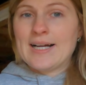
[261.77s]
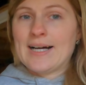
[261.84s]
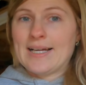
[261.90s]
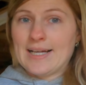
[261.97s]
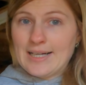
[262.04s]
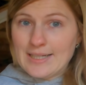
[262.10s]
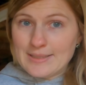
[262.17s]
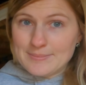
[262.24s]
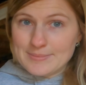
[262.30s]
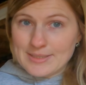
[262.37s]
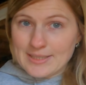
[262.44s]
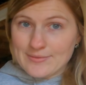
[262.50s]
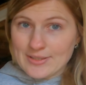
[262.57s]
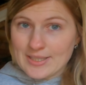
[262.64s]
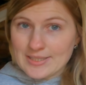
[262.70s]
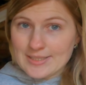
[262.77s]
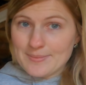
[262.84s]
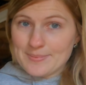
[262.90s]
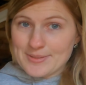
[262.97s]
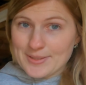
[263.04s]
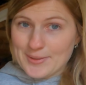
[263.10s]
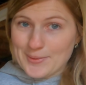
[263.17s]
I am giving
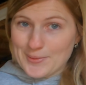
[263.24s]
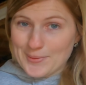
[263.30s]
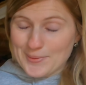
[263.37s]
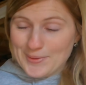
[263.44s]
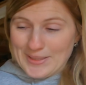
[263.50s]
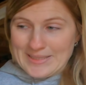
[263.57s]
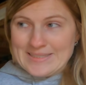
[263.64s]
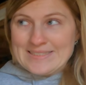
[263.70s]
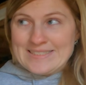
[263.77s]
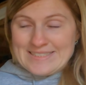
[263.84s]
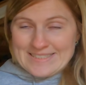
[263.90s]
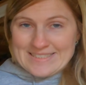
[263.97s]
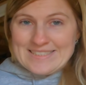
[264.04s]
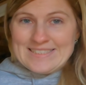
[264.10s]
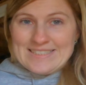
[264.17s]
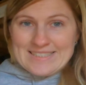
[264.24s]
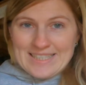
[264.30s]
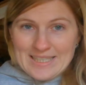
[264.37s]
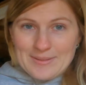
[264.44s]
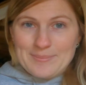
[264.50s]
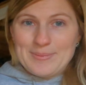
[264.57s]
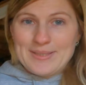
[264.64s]
clips a go.
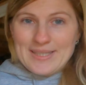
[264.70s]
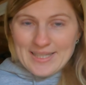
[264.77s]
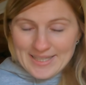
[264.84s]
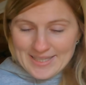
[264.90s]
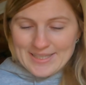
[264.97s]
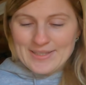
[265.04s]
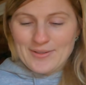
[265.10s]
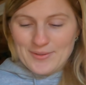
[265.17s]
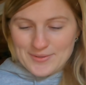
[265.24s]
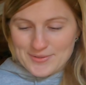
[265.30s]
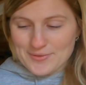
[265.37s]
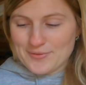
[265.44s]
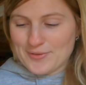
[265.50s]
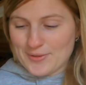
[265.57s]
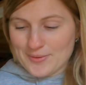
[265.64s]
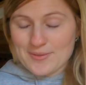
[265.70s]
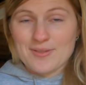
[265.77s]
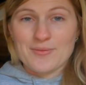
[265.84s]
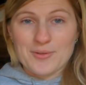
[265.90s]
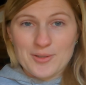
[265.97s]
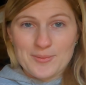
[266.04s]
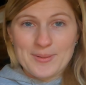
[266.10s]
Yep, lots of falls
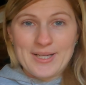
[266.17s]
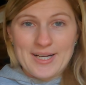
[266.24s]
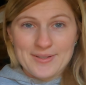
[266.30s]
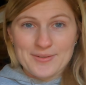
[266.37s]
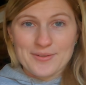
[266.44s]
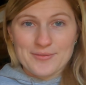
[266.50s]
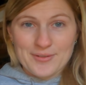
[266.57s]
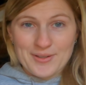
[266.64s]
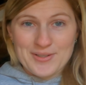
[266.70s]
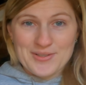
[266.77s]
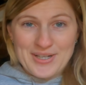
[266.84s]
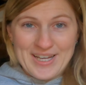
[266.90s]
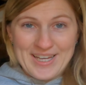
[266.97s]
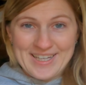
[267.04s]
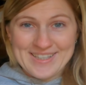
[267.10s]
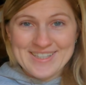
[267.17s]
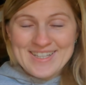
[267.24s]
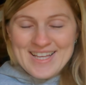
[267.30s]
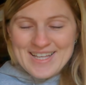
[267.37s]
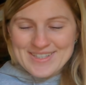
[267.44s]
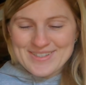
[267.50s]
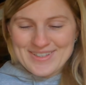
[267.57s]
have already been had on the first ride,
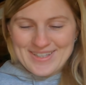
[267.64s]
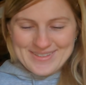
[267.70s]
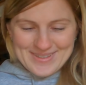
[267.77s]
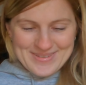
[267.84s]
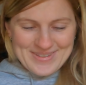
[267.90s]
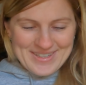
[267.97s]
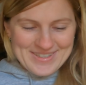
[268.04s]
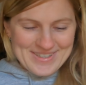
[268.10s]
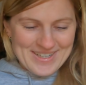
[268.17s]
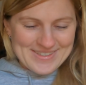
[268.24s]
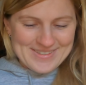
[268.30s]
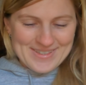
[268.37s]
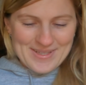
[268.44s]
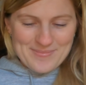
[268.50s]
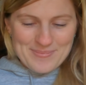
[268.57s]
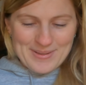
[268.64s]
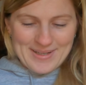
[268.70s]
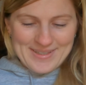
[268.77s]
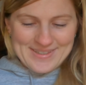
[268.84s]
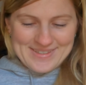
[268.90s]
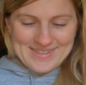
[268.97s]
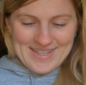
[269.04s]
so that's going to be interesting.
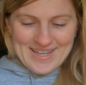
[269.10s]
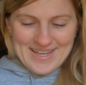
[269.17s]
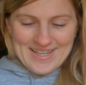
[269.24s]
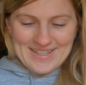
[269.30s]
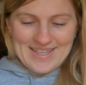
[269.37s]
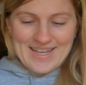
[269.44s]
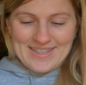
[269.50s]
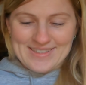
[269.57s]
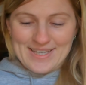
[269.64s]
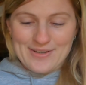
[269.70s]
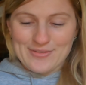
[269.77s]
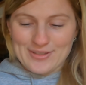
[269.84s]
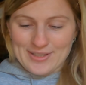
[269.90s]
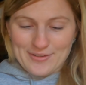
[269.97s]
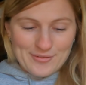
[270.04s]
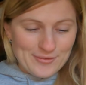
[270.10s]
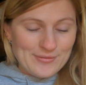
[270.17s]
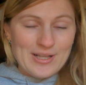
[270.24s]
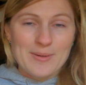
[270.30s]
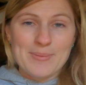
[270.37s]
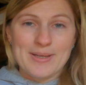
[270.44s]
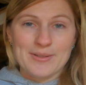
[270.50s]
But yeah, definitely for
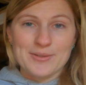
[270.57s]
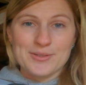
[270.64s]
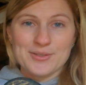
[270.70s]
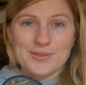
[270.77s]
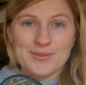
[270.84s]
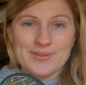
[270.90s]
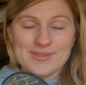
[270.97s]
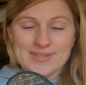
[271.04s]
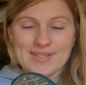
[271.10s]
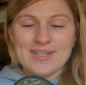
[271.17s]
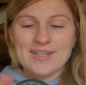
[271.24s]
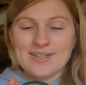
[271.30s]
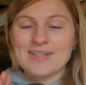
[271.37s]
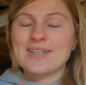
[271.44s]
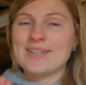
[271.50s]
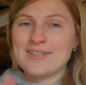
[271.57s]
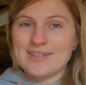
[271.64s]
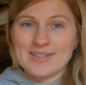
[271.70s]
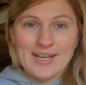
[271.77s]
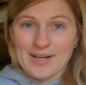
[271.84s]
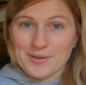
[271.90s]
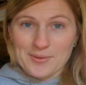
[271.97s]
flat pedal shoes, you
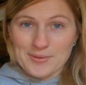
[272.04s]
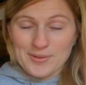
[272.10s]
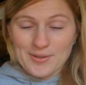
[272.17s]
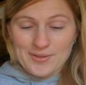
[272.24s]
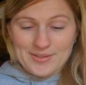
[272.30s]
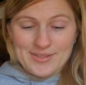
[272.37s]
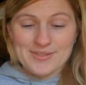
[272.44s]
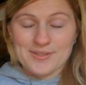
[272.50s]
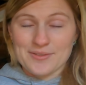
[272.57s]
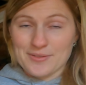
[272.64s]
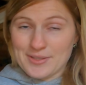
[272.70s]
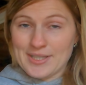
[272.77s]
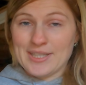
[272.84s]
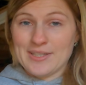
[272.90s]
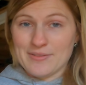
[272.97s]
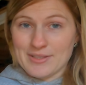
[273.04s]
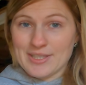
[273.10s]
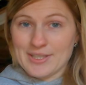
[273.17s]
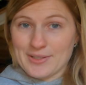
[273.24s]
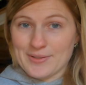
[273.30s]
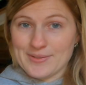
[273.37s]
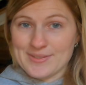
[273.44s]
can't go wrong. These are really,
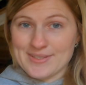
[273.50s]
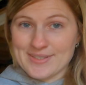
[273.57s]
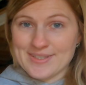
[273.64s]
really good.